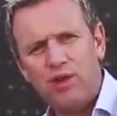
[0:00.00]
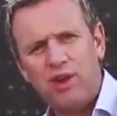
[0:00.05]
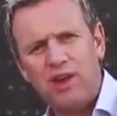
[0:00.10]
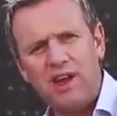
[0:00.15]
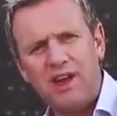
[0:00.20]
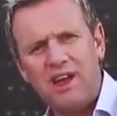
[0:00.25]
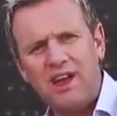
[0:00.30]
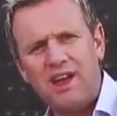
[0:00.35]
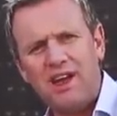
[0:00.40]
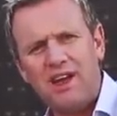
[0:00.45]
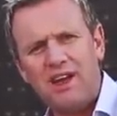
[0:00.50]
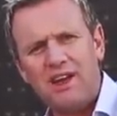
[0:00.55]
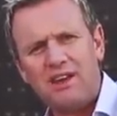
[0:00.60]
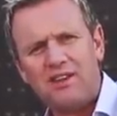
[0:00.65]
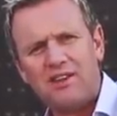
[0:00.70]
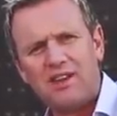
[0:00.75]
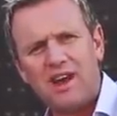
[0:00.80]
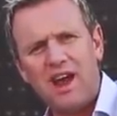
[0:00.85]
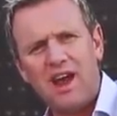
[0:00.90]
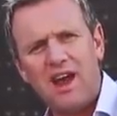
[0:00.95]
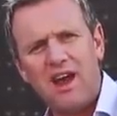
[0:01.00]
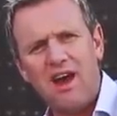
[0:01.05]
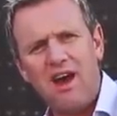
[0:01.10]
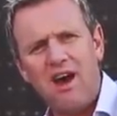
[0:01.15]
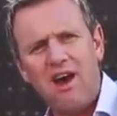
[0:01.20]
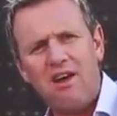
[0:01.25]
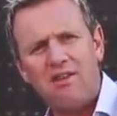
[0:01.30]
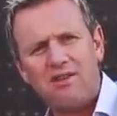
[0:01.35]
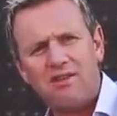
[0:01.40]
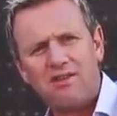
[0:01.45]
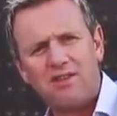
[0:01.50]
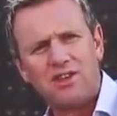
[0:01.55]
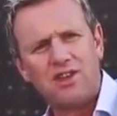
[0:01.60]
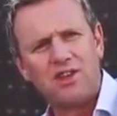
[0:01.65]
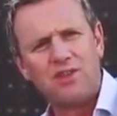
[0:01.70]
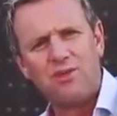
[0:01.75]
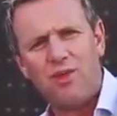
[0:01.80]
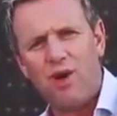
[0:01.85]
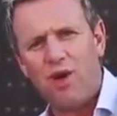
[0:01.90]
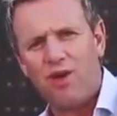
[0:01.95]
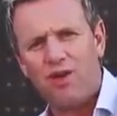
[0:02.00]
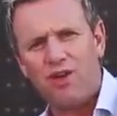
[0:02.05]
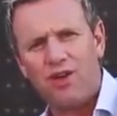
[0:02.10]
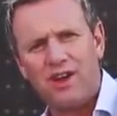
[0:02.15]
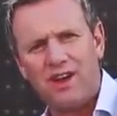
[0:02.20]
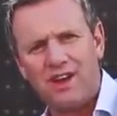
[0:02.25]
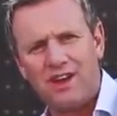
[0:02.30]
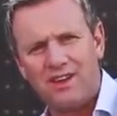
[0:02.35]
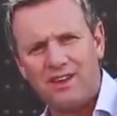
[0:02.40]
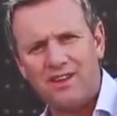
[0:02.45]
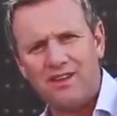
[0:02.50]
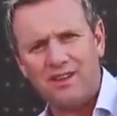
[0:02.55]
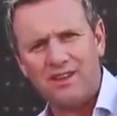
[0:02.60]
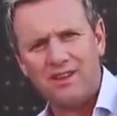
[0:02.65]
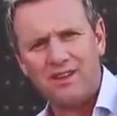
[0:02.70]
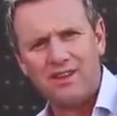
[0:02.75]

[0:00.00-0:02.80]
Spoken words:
please stay on till morning.